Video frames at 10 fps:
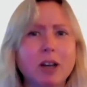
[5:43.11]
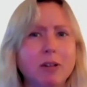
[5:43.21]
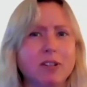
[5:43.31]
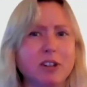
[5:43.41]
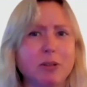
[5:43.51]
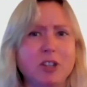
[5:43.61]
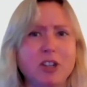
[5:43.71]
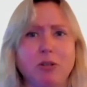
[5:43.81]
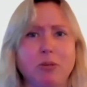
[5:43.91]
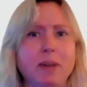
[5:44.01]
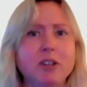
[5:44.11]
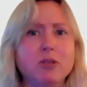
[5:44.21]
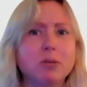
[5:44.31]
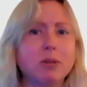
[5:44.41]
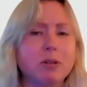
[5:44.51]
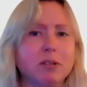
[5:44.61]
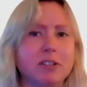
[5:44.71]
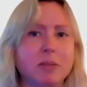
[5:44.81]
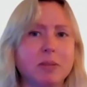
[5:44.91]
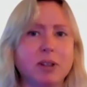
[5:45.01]
was there a particular mentor or
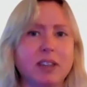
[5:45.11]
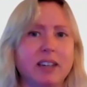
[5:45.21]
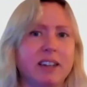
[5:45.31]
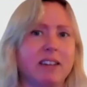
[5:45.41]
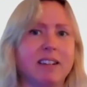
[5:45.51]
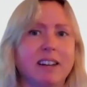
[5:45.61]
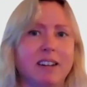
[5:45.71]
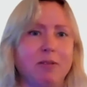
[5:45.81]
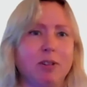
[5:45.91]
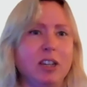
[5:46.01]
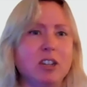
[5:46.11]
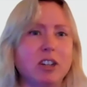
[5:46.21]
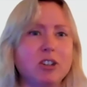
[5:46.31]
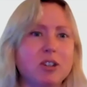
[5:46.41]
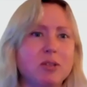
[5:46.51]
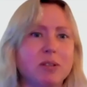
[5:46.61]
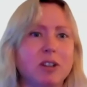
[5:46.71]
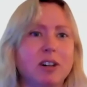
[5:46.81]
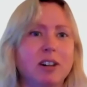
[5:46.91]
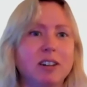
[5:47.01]
someone that really nudged you
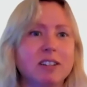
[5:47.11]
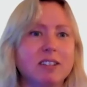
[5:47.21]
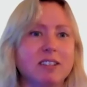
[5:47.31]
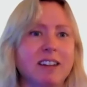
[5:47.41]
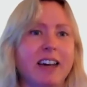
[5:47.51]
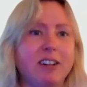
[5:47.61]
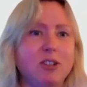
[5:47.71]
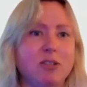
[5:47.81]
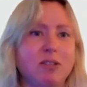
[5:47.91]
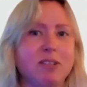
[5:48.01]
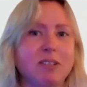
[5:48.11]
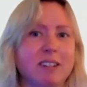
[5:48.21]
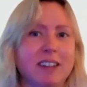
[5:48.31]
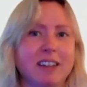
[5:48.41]
along? Or how did you